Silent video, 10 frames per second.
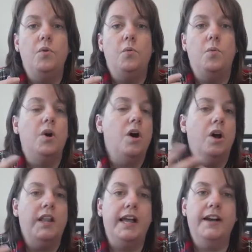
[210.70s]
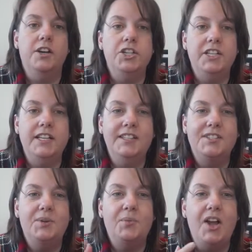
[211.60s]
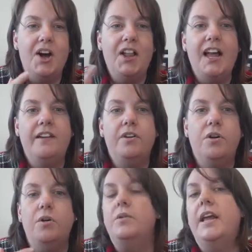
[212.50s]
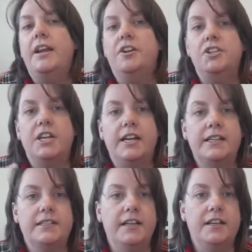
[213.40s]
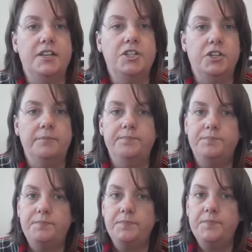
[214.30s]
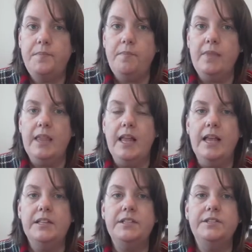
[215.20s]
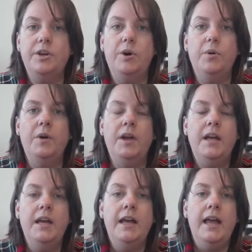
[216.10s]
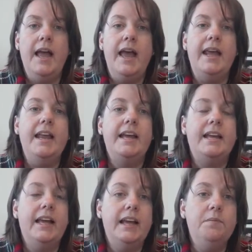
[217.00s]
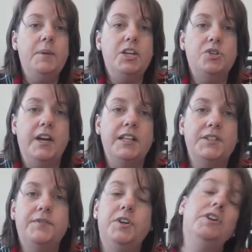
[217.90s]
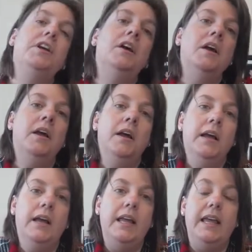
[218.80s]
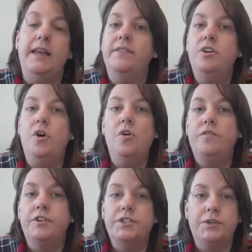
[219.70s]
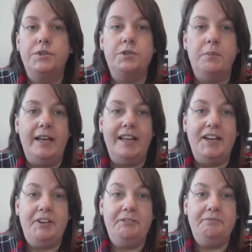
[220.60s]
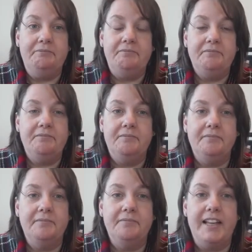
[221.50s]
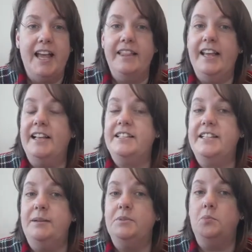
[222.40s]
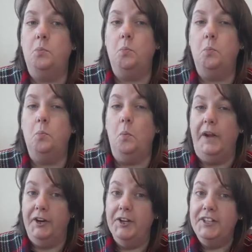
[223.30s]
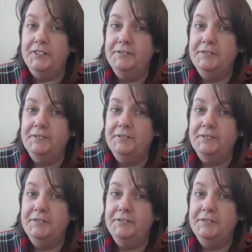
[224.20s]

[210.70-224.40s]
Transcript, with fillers: we're all energy, so we all have our own energetic signature. And so, and it can be transferred even over social media. And that seems weird.